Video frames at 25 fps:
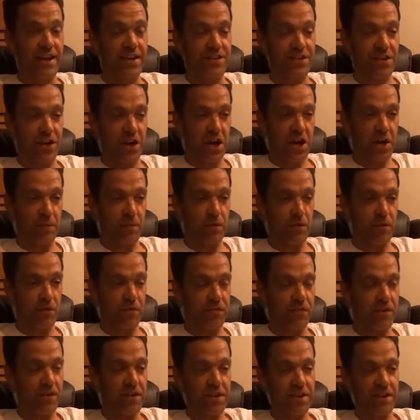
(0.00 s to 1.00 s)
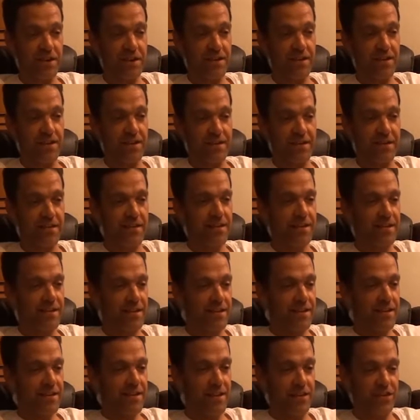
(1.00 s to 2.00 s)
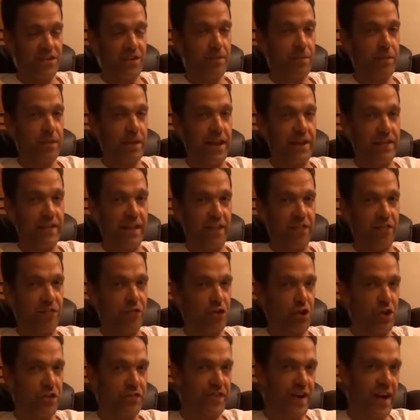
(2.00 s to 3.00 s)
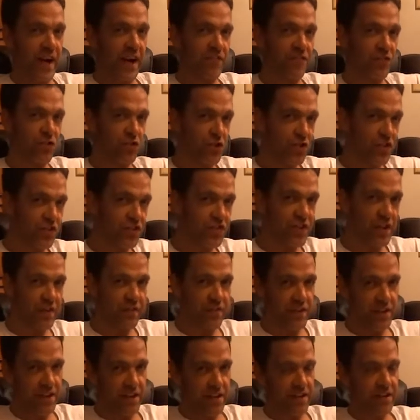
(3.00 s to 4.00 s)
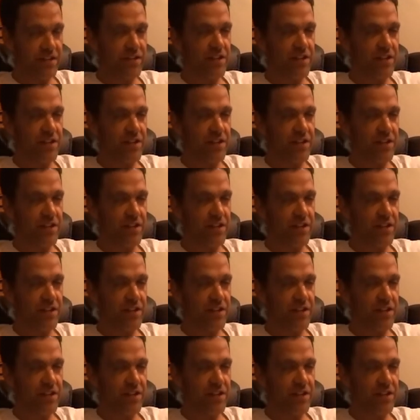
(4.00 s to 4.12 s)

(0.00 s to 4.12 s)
Talk about fucking, something like that, 35, 37,